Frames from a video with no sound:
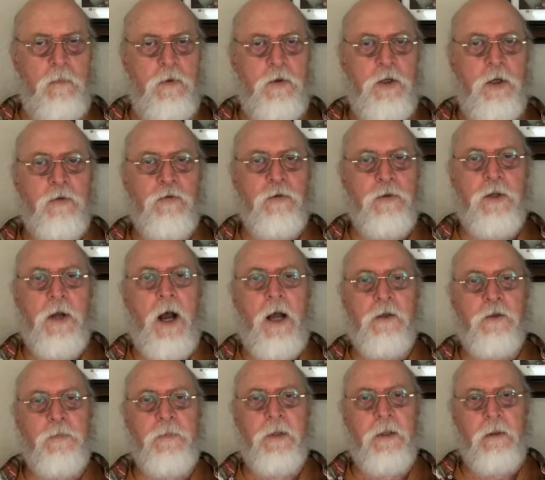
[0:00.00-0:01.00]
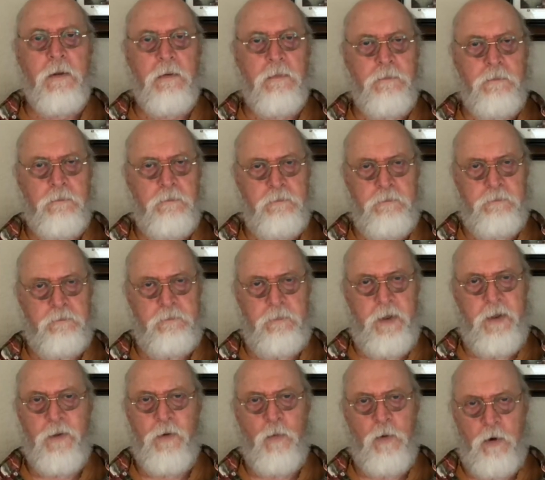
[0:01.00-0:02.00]
children's hospital
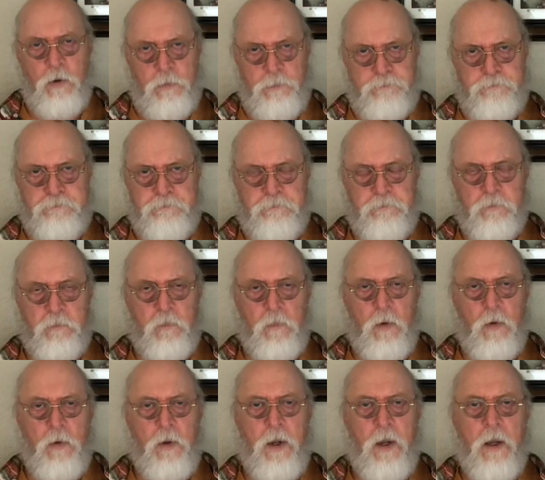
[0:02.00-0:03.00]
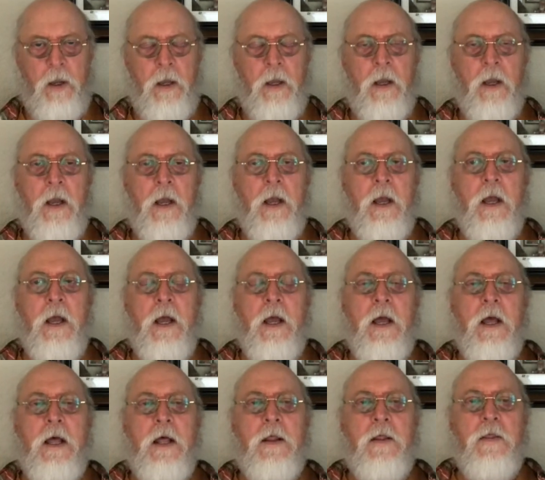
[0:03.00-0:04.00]
in the world. Okay.
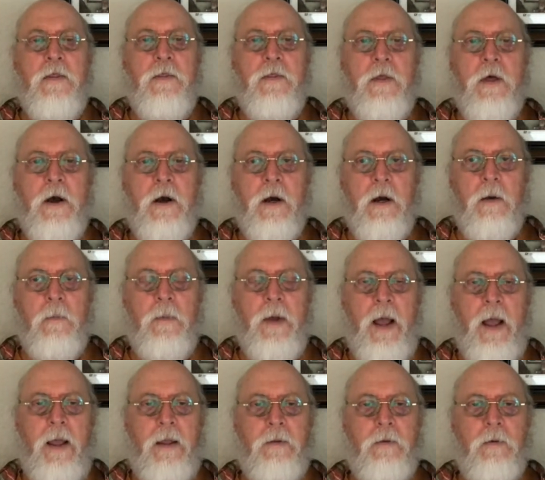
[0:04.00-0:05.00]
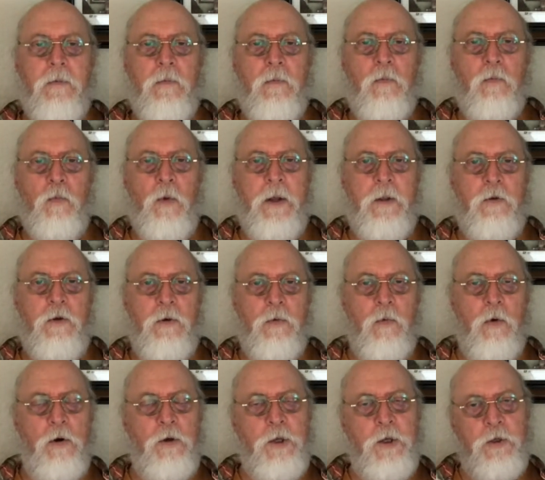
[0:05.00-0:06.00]
And when you're
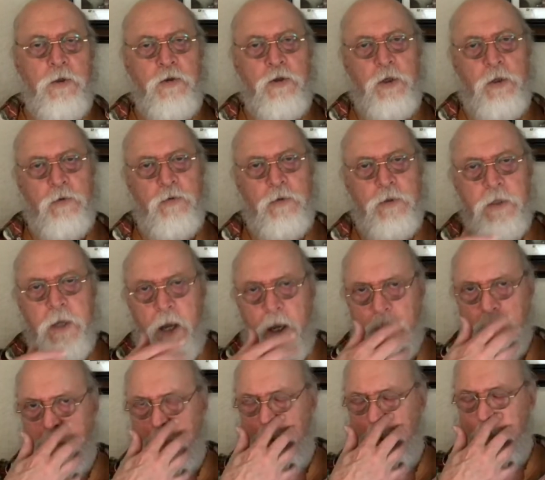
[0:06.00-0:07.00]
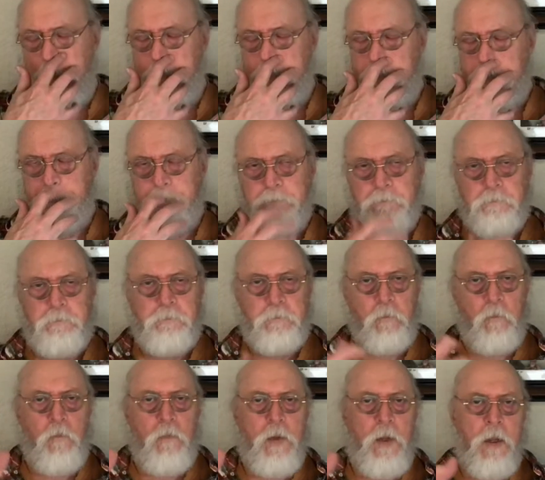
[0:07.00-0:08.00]
working Children's Hospital,
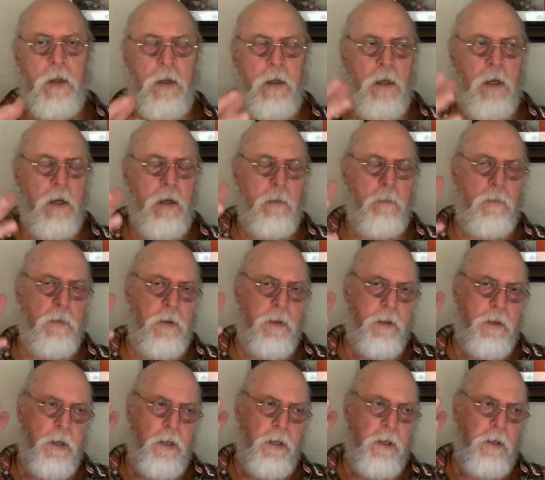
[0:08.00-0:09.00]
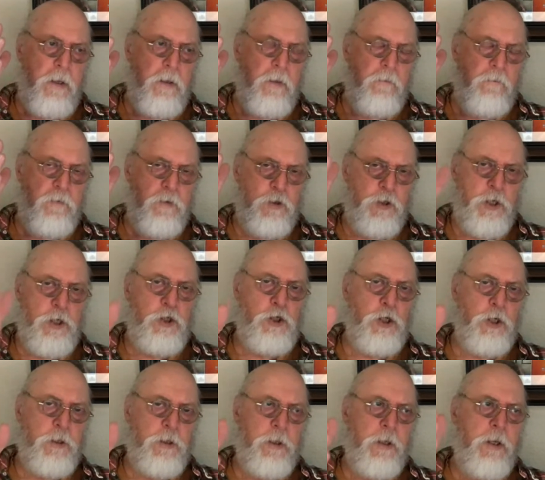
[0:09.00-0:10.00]
the
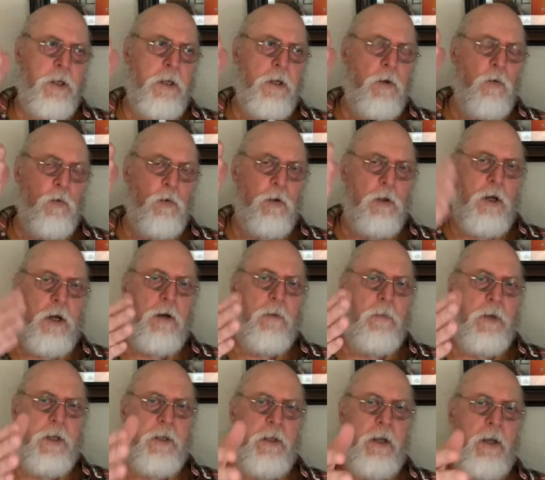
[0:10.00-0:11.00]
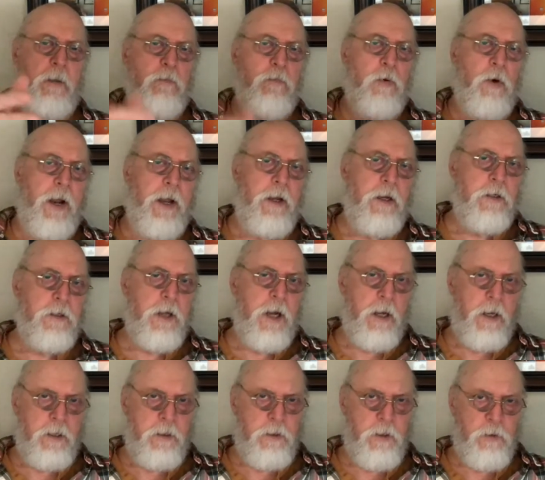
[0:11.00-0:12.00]
physician will come in and break a
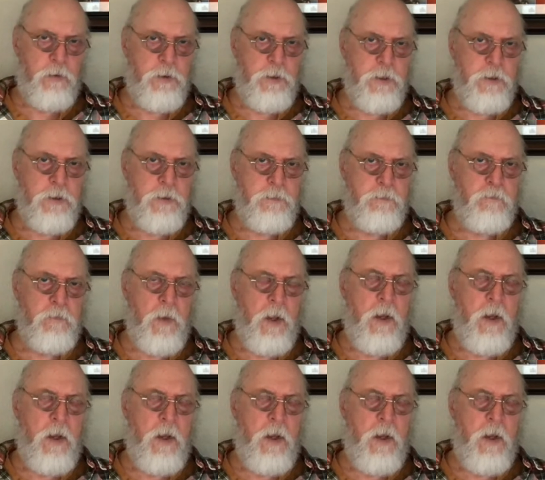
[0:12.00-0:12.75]
diagnosis,